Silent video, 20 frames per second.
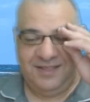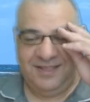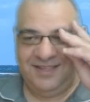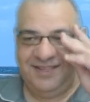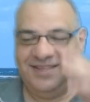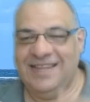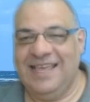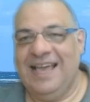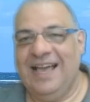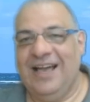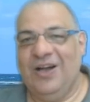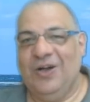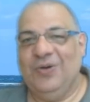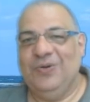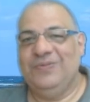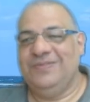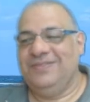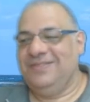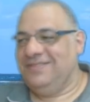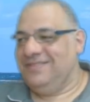Now,
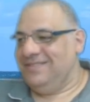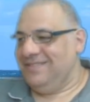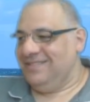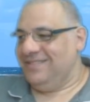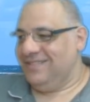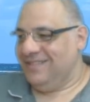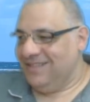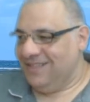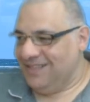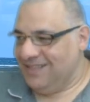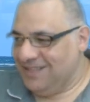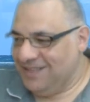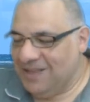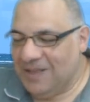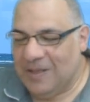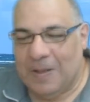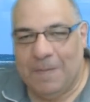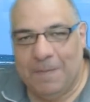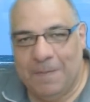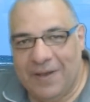
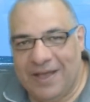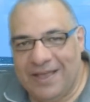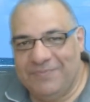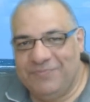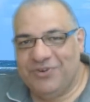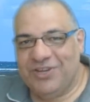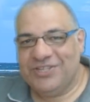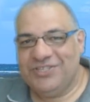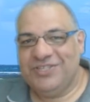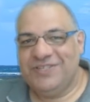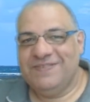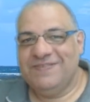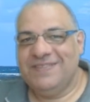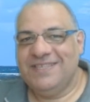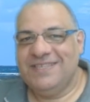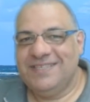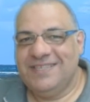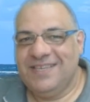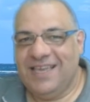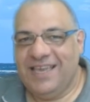my impression of
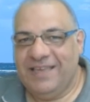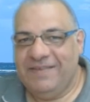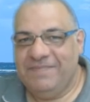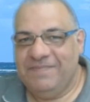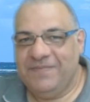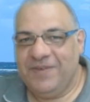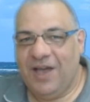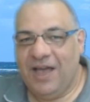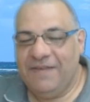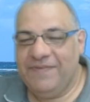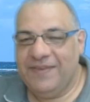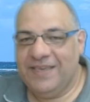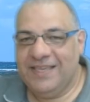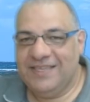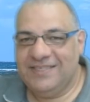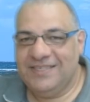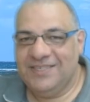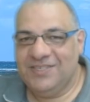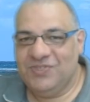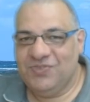this game, I think
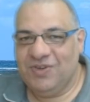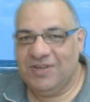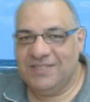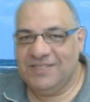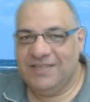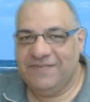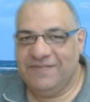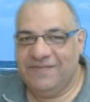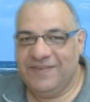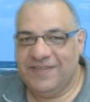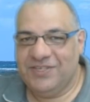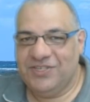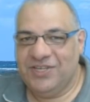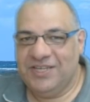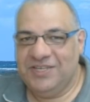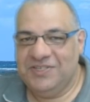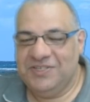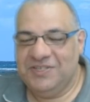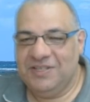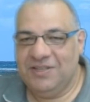it's instructive
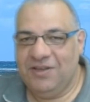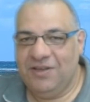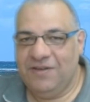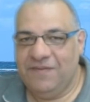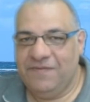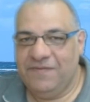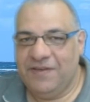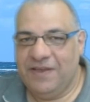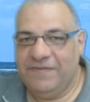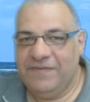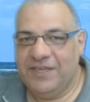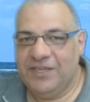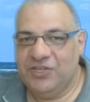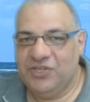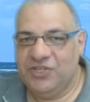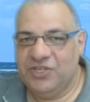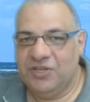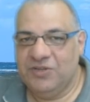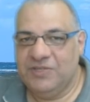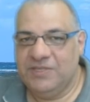exchange Slav. I think it
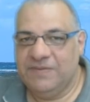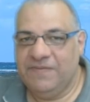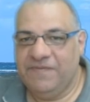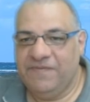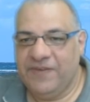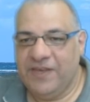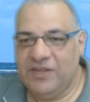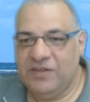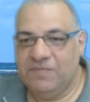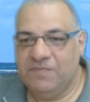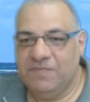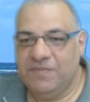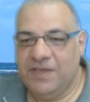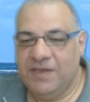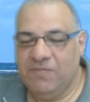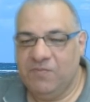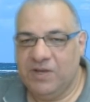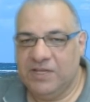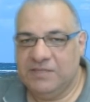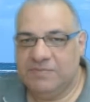shows some venom
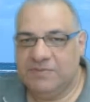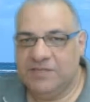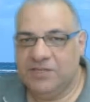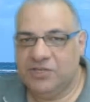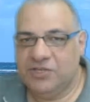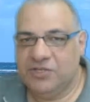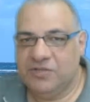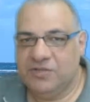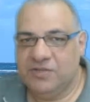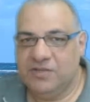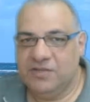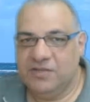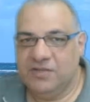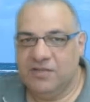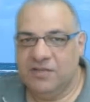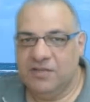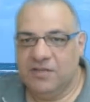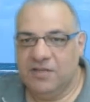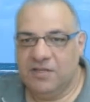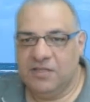in white's position.
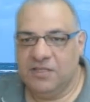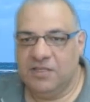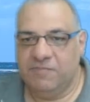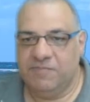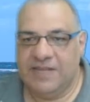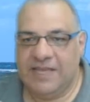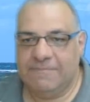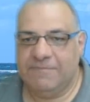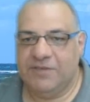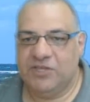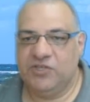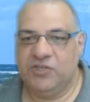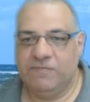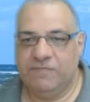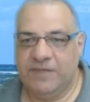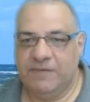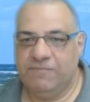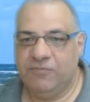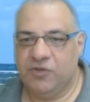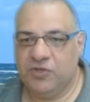The black bishop
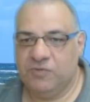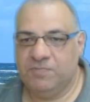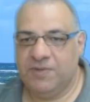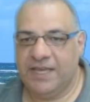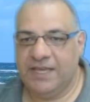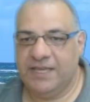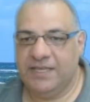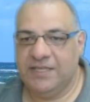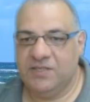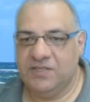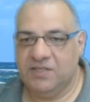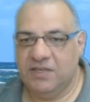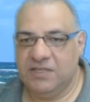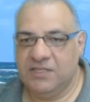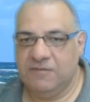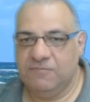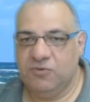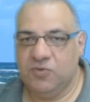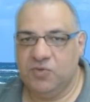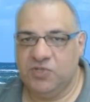being pushed back inside
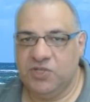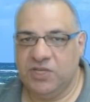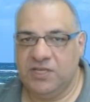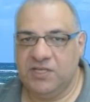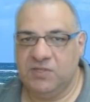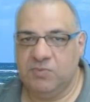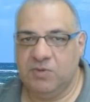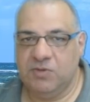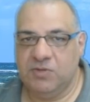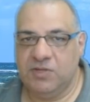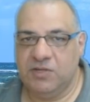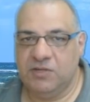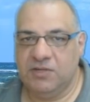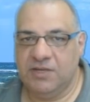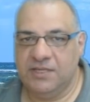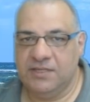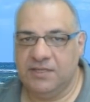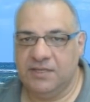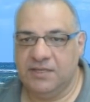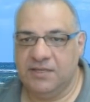the pawn chain is well known
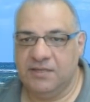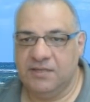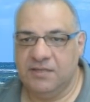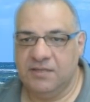idea.